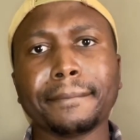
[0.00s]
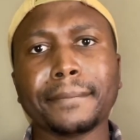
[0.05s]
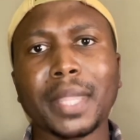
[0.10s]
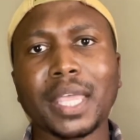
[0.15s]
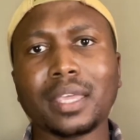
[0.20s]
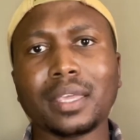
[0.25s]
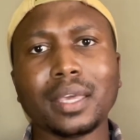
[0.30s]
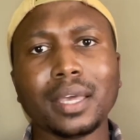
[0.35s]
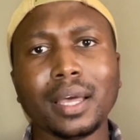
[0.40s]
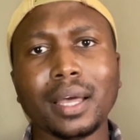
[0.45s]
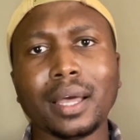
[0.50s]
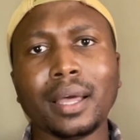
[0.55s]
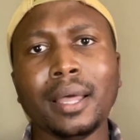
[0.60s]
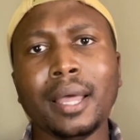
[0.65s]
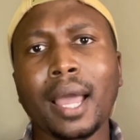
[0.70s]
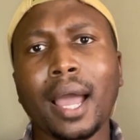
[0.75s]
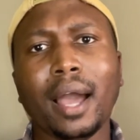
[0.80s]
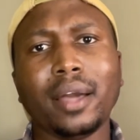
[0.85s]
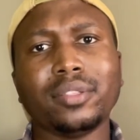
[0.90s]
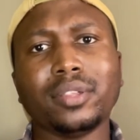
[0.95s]
Yeah,
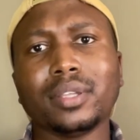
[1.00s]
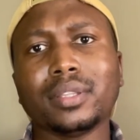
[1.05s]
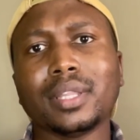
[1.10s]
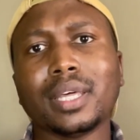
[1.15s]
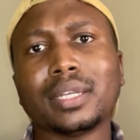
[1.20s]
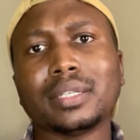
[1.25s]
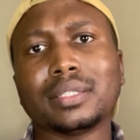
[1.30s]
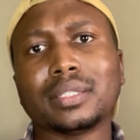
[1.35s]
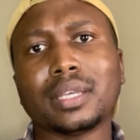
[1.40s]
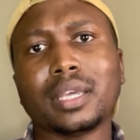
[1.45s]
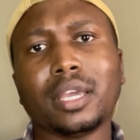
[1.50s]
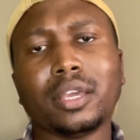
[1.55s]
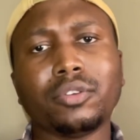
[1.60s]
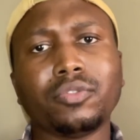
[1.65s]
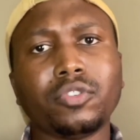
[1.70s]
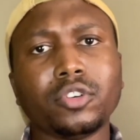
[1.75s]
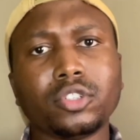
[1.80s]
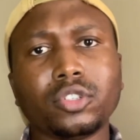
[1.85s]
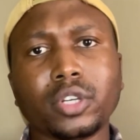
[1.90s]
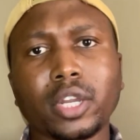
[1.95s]
I think that is it for
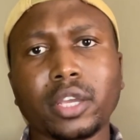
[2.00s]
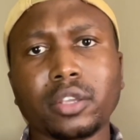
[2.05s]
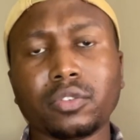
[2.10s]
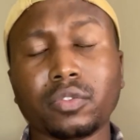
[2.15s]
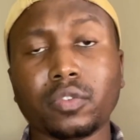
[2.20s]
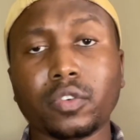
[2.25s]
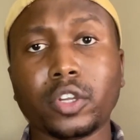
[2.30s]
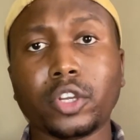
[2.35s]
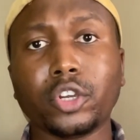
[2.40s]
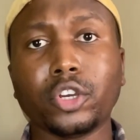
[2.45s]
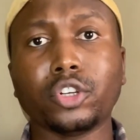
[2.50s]
today's video.